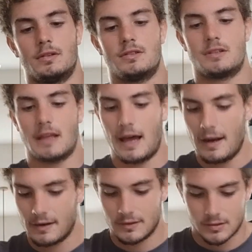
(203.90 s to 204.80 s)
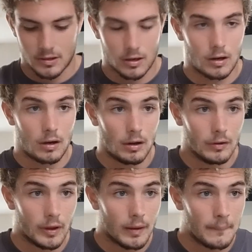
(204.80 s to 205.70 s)
That is called
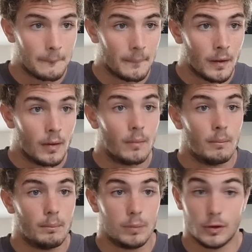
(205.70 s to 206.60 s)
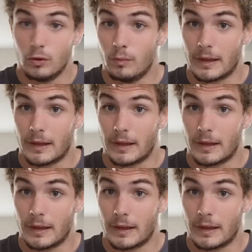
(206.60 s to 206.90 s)
blooming.